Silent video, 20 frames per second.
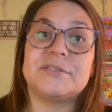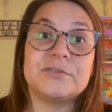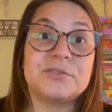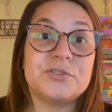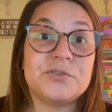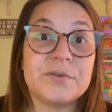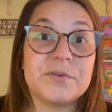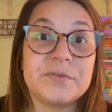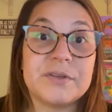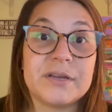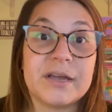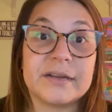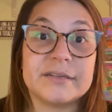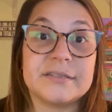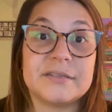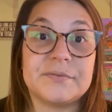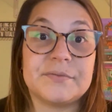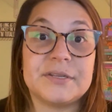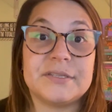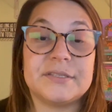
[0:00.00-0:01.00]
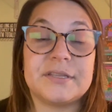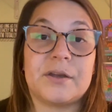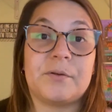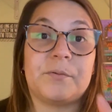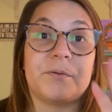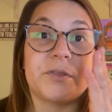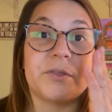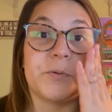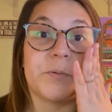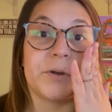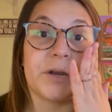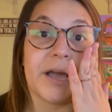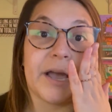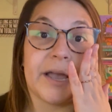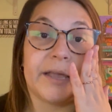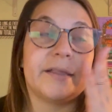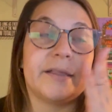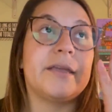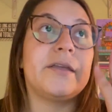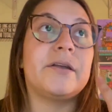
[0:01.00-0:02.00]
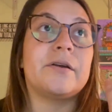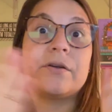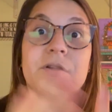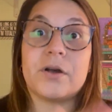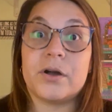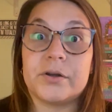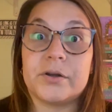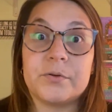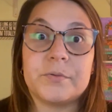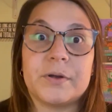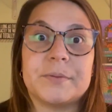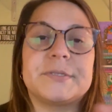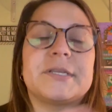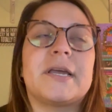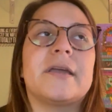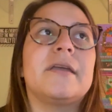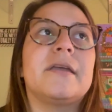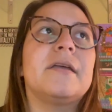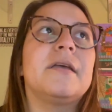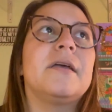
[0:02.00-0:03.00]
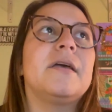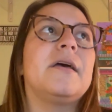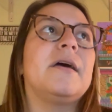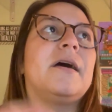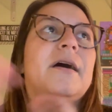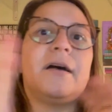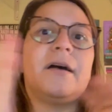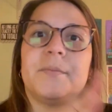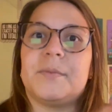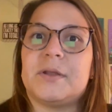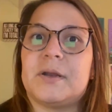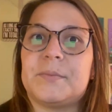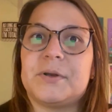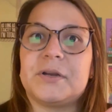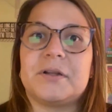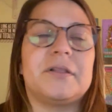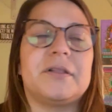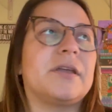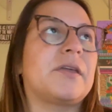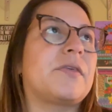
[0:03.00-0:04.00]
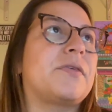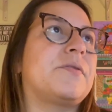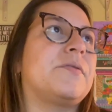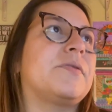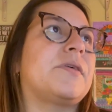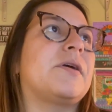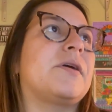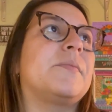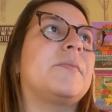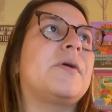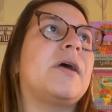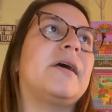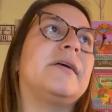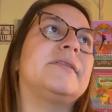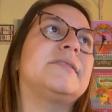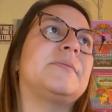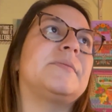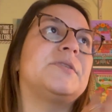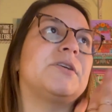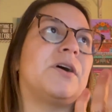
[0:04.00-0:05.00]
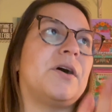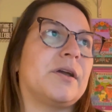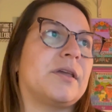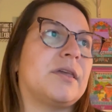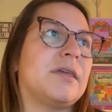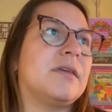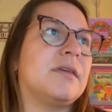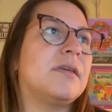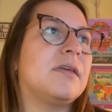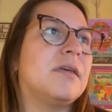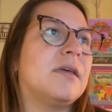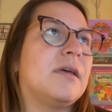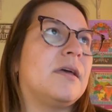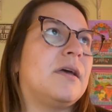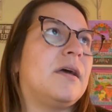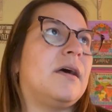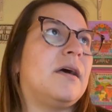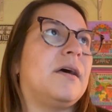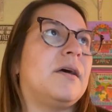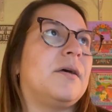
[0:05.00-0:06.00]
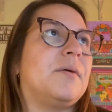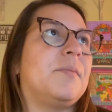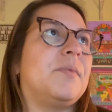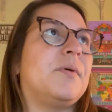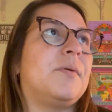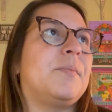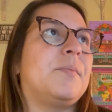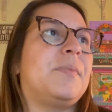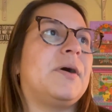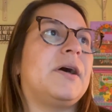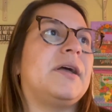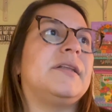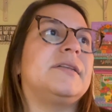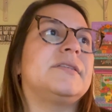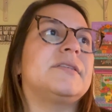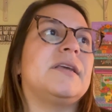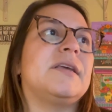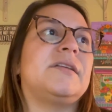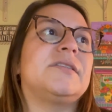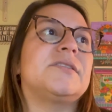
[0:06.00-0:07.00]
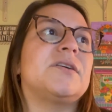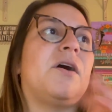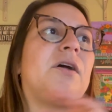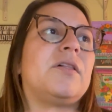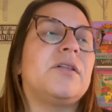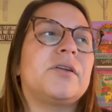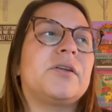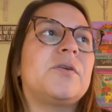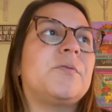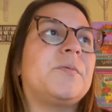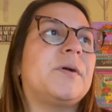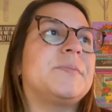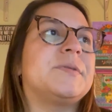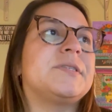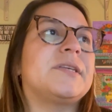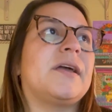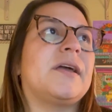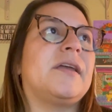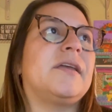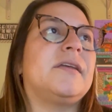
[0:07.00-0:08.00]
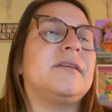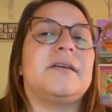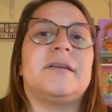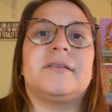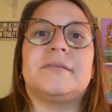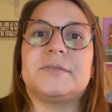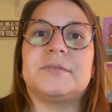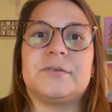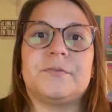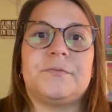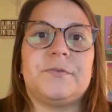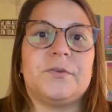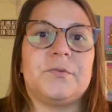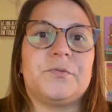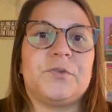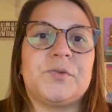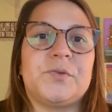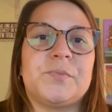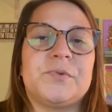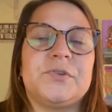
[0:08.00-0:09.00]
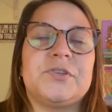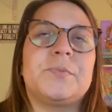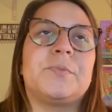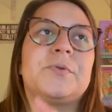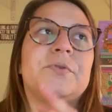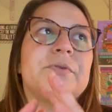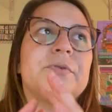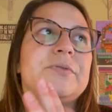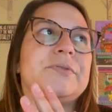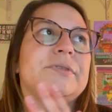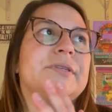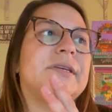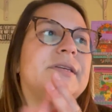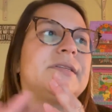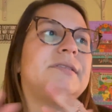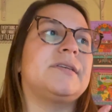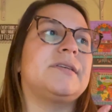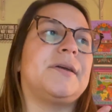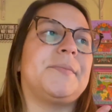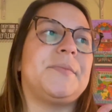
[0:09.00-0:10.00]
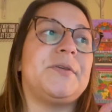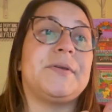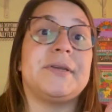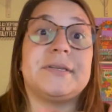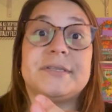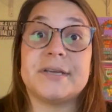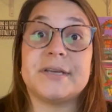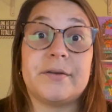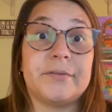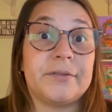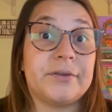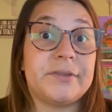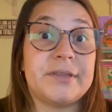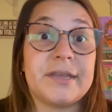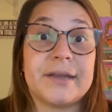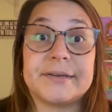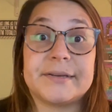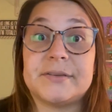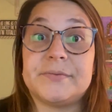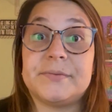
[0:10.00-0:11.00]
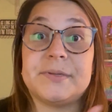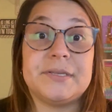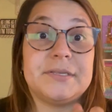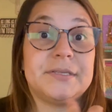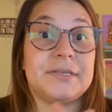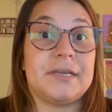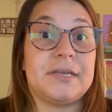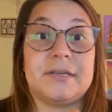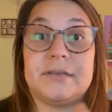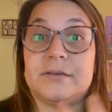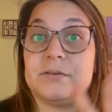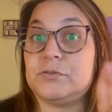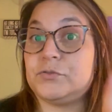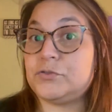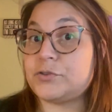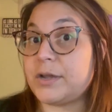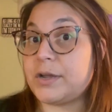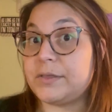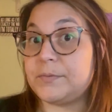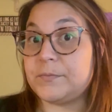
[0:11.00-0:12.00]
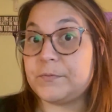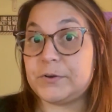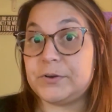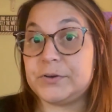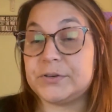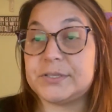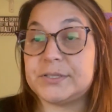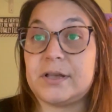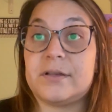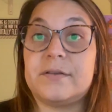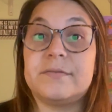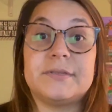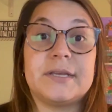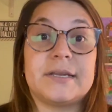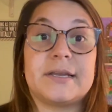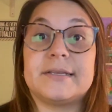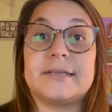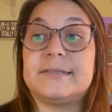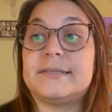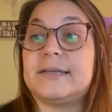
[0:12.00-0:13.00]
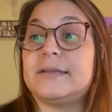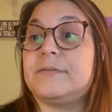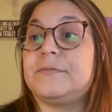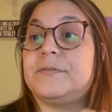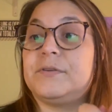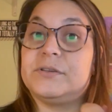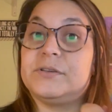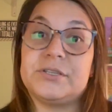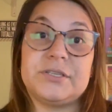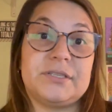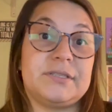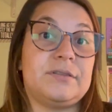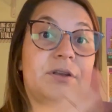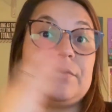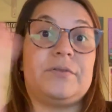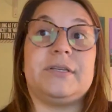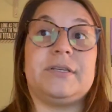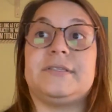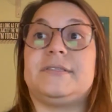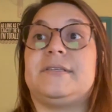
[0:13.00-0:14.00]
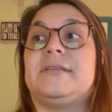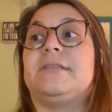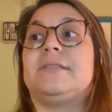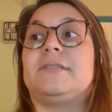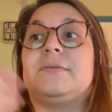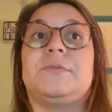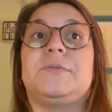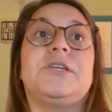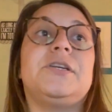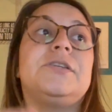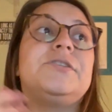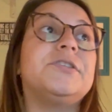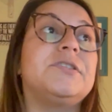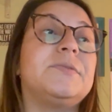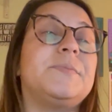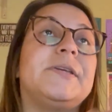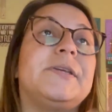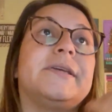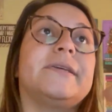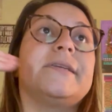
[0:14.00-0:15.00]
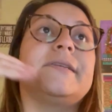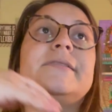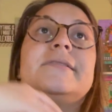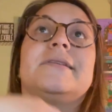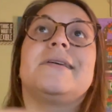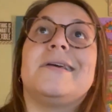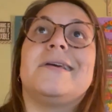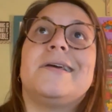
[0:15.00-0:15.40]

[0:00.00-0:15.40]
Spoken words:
so two of the activities that I really want to highlight are on our website. And I'm going to click through them as I'm talking. But it's all on our website. So feel free to peruse it. You can download the activities and try them for yourselves. Like I said, if you're just noticing some changes because,